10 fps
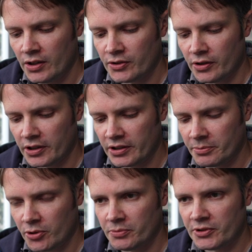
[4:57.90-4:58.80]
So I'm going to
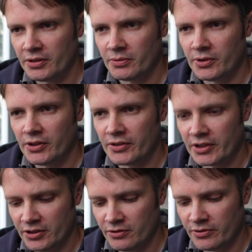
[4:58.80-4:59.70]
prompt it with,
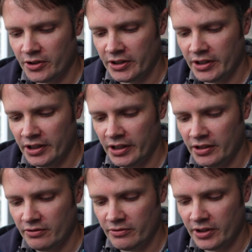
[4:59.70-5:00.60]
can you write
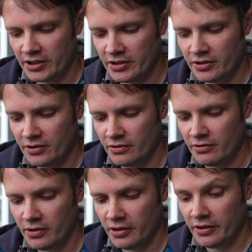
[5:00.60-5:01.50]
a regular